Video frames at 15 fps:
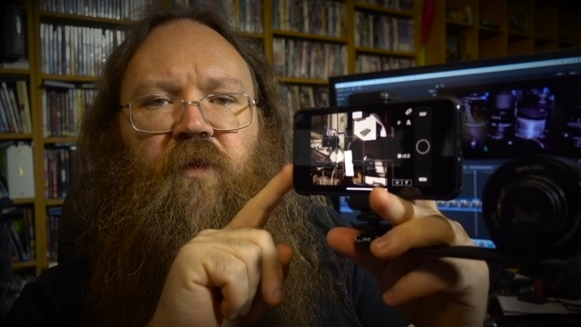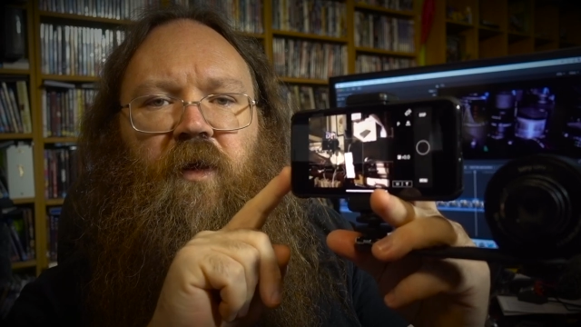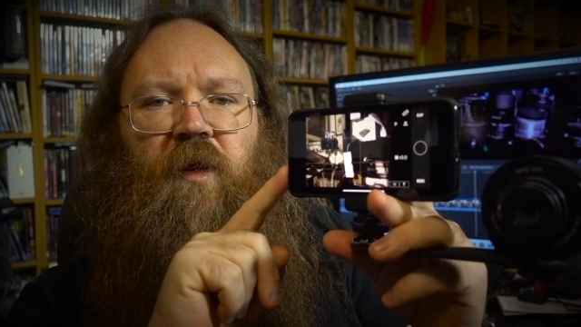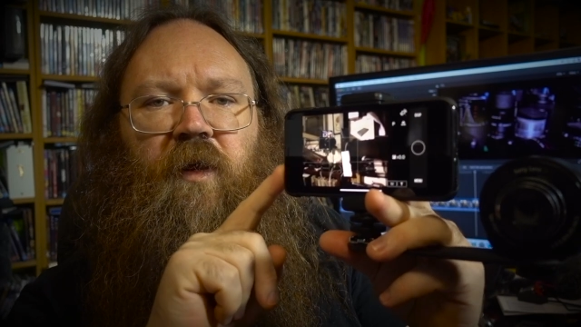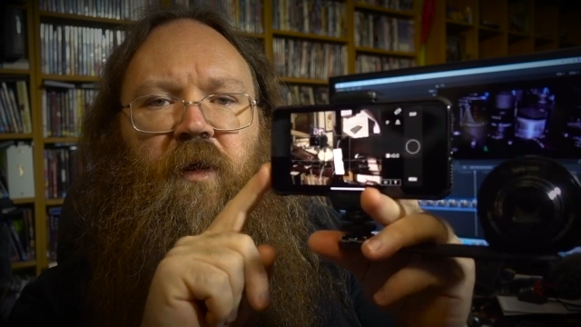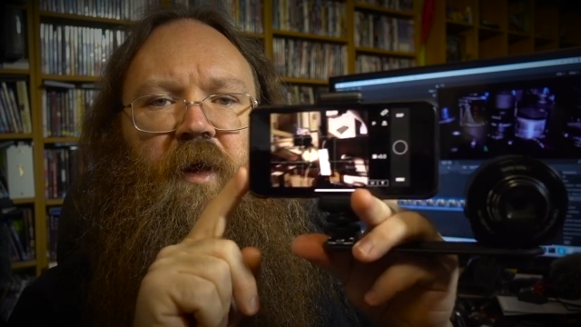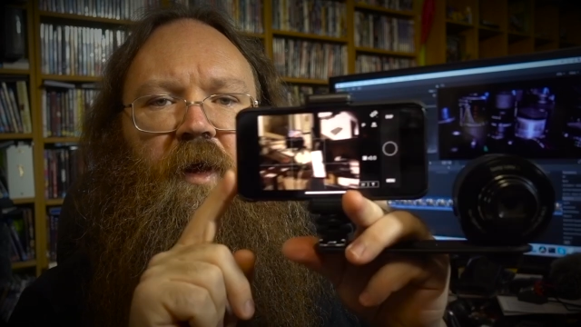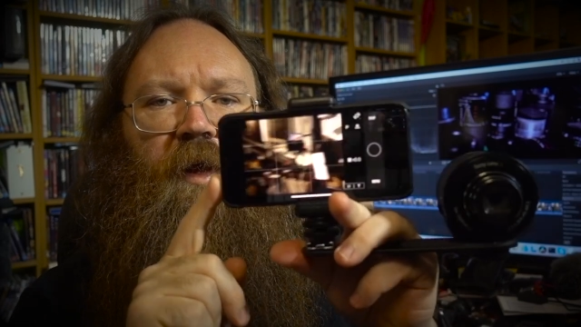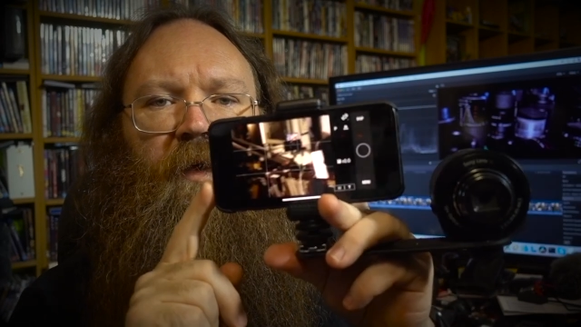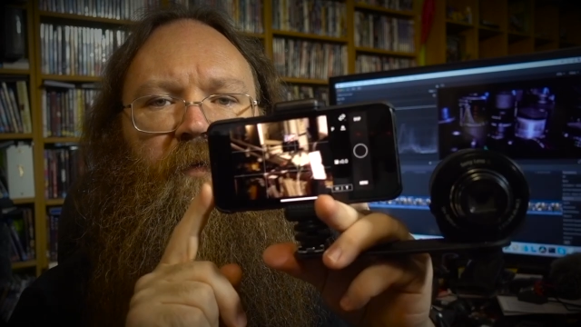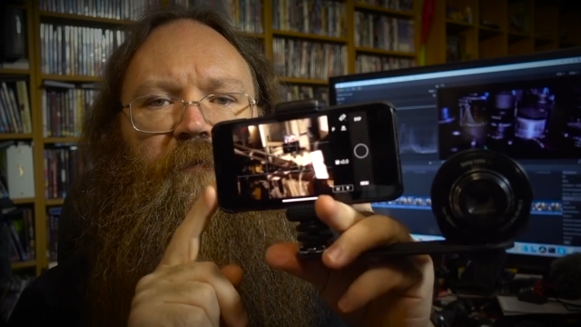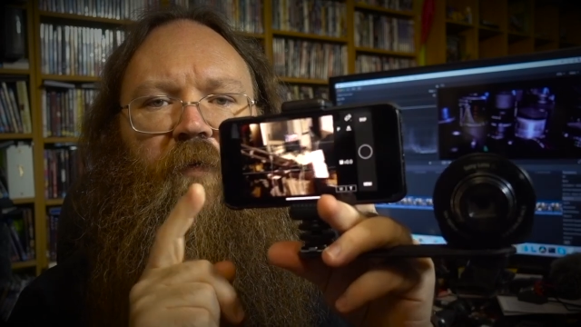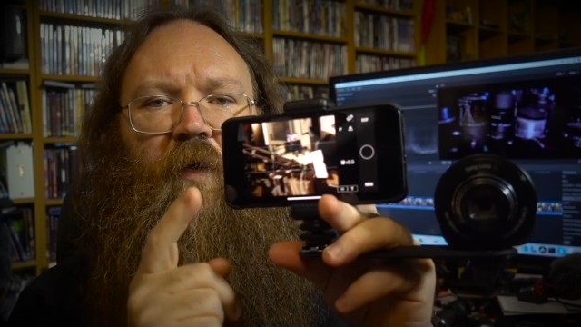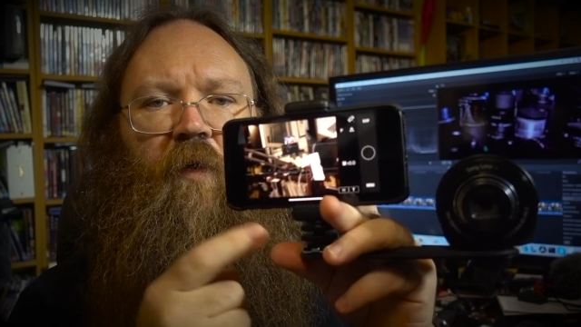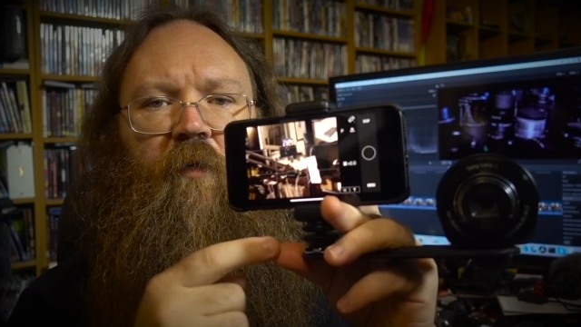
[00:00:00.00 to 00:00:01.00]

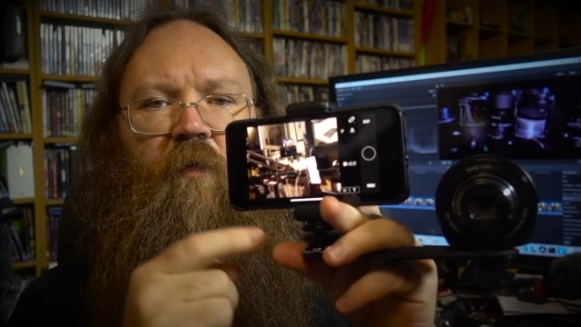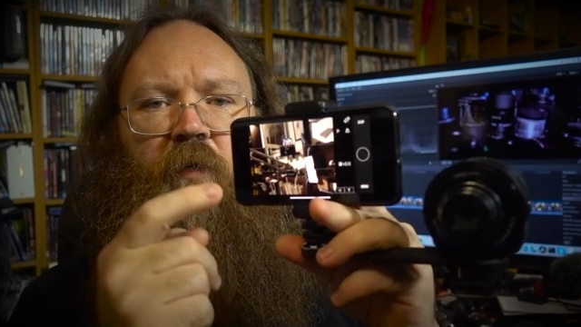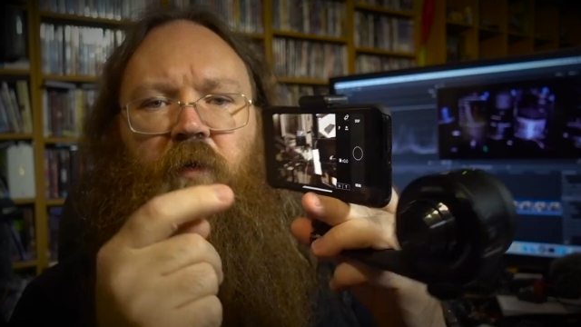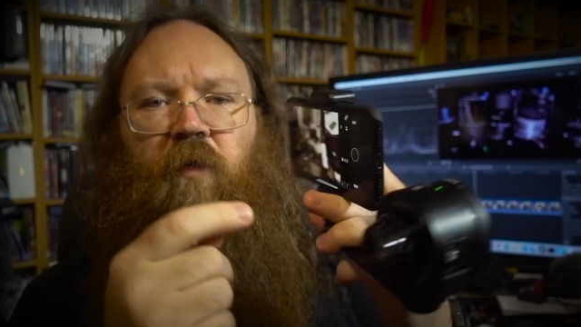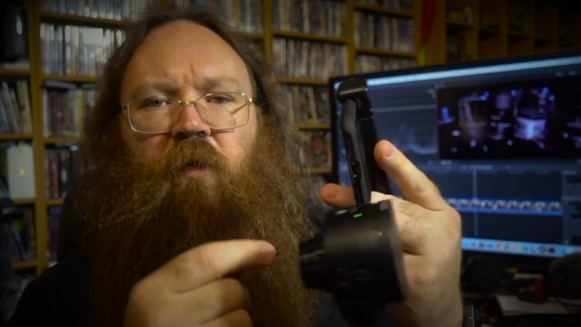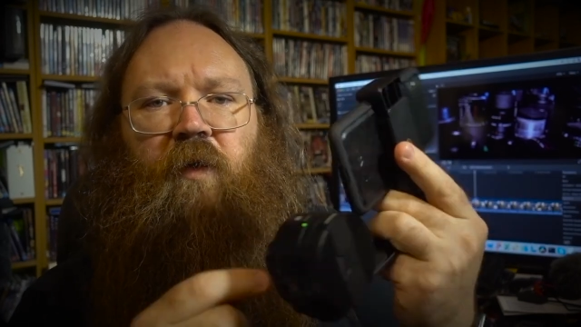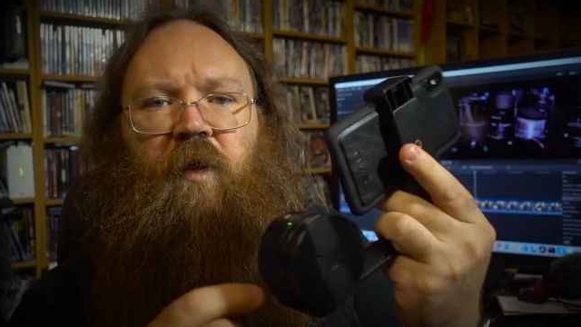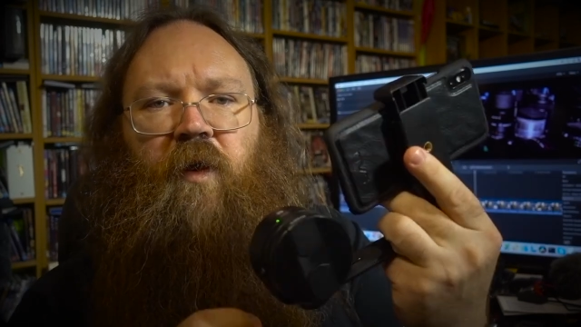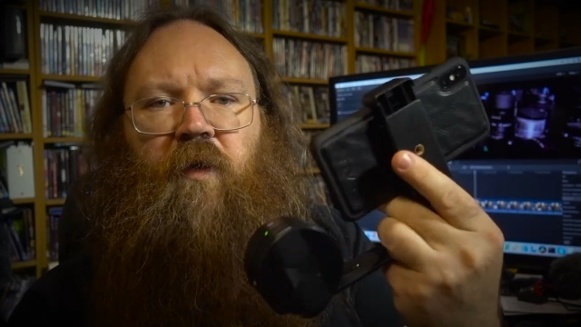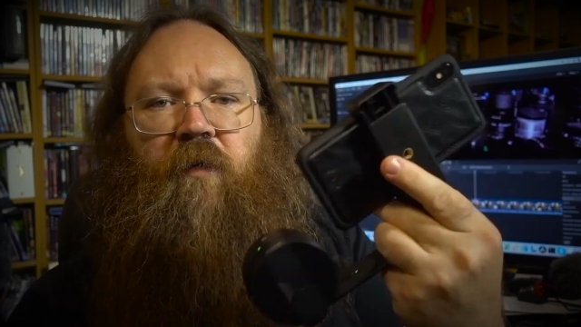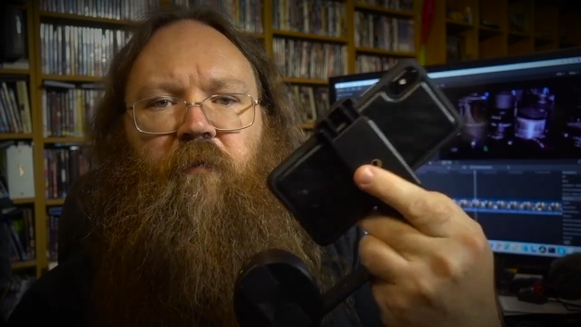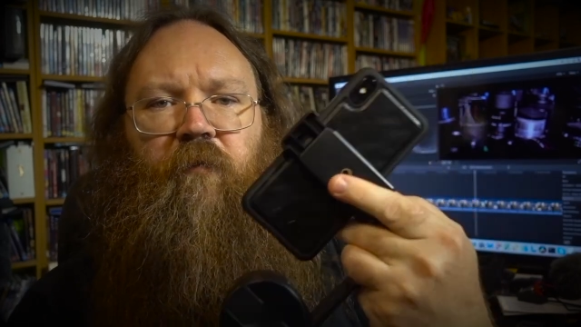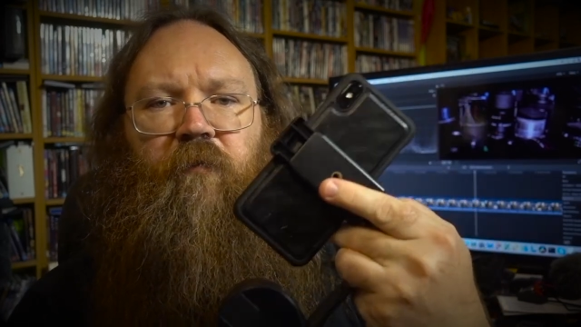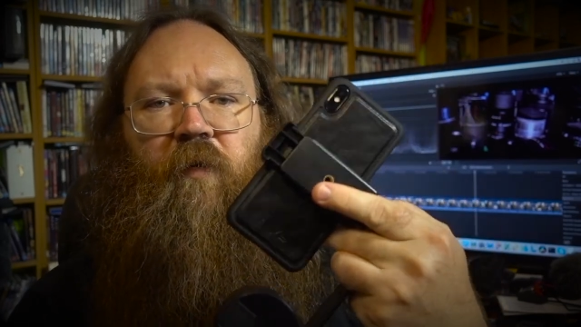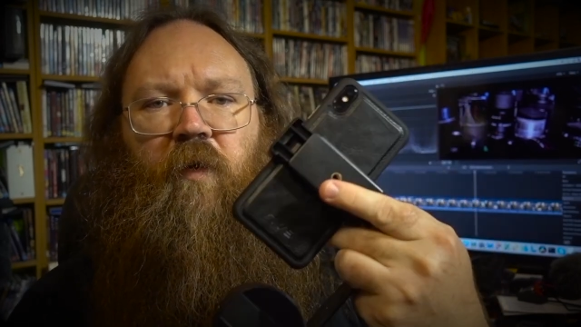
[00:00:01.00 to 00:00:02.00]
the phone on
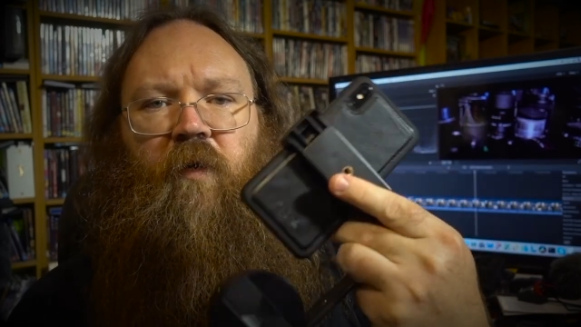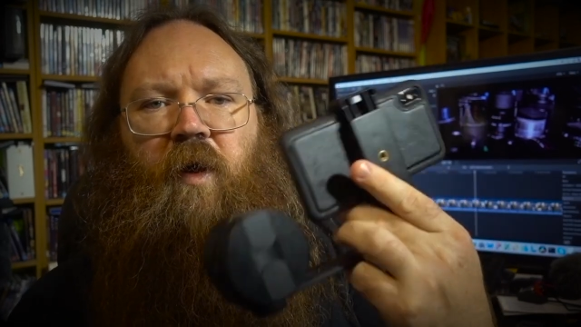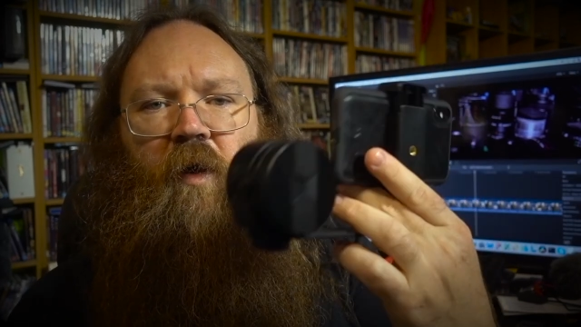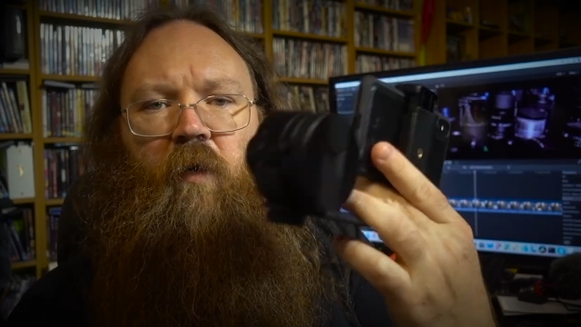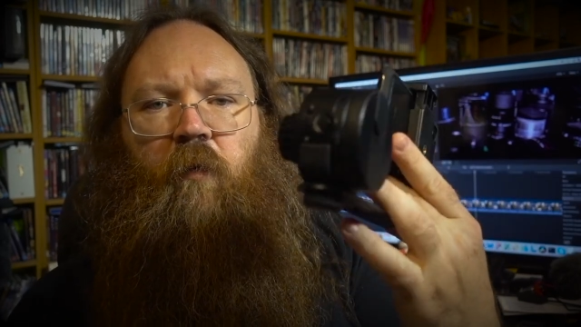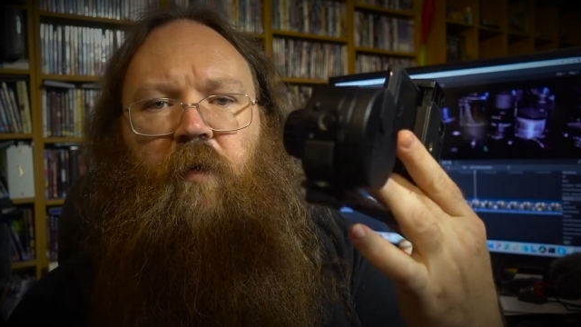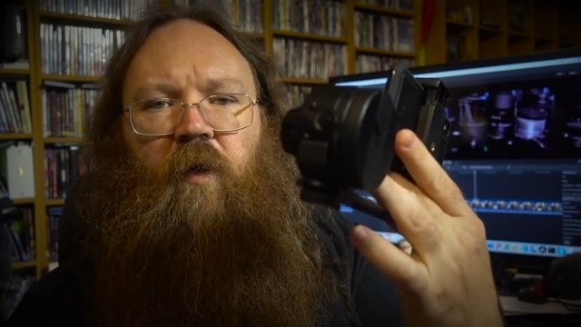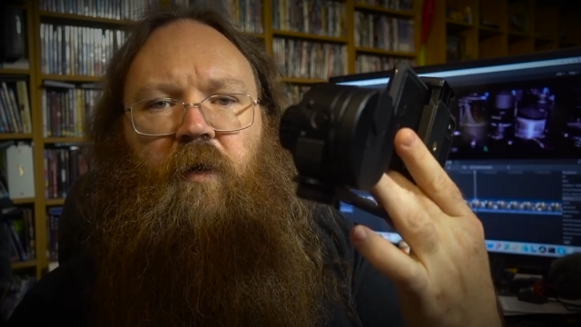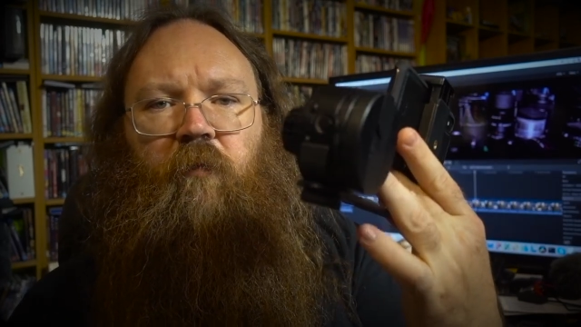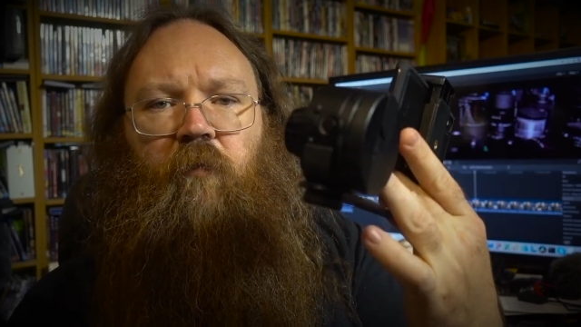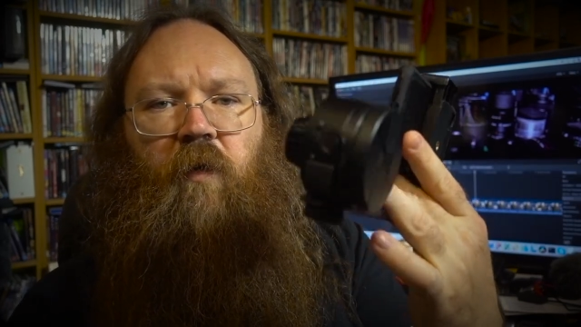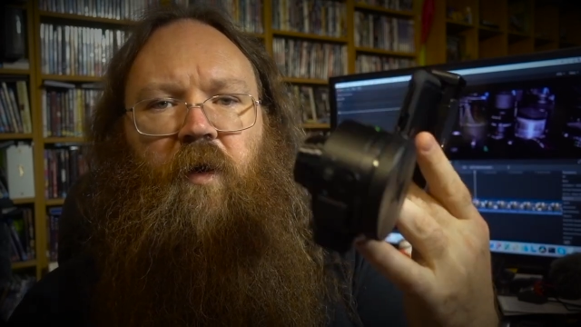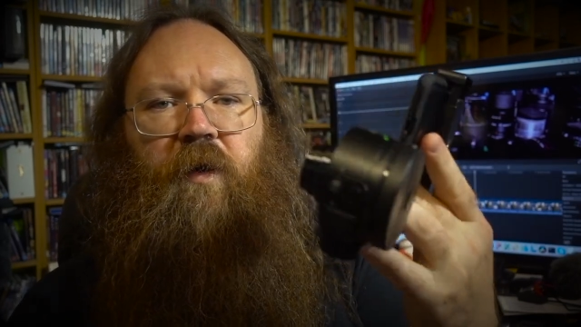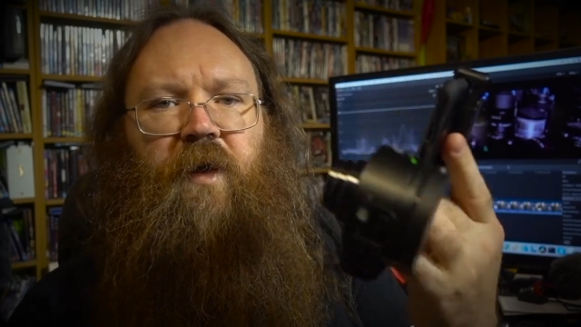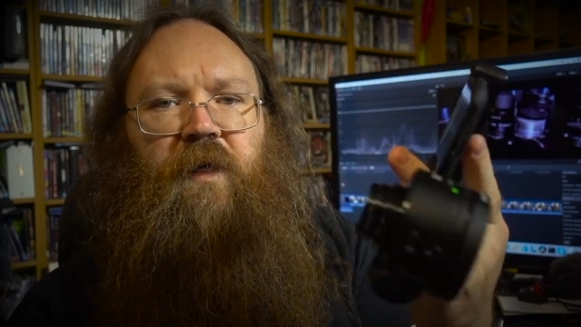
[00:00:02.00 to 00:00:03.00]
a phone holder
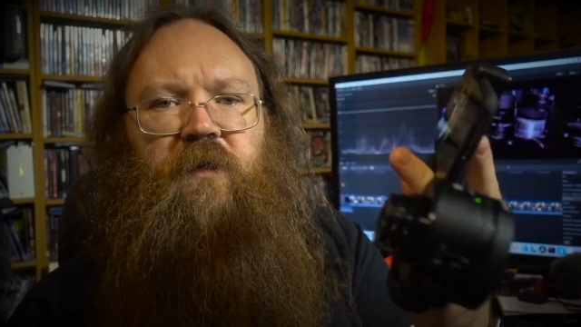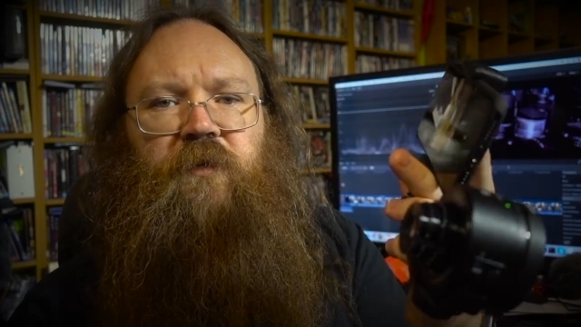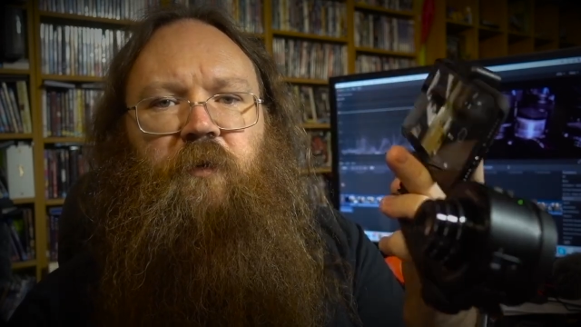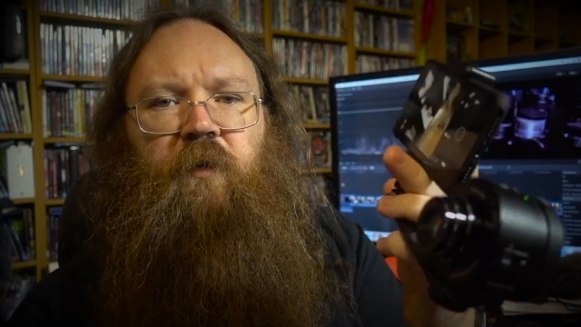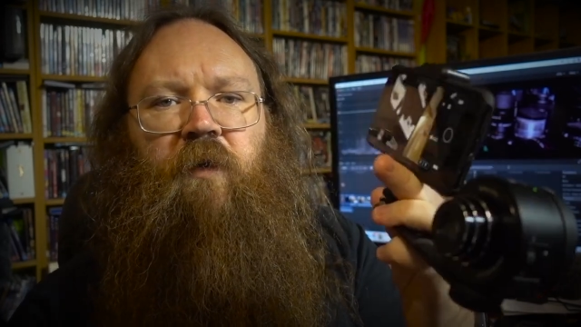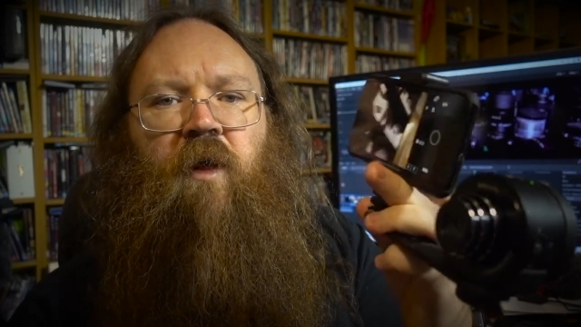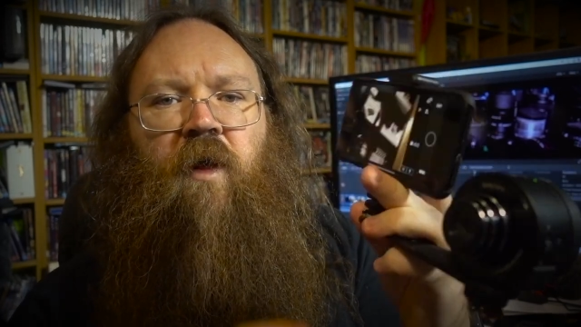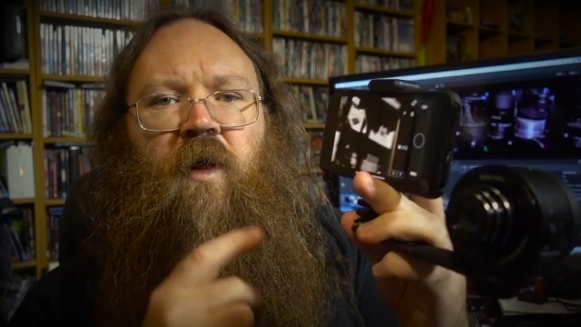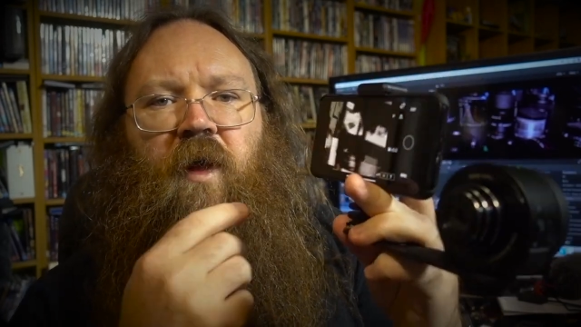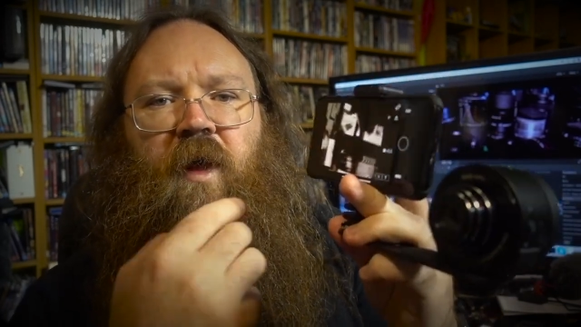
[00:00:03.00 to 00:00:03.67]
right next to it.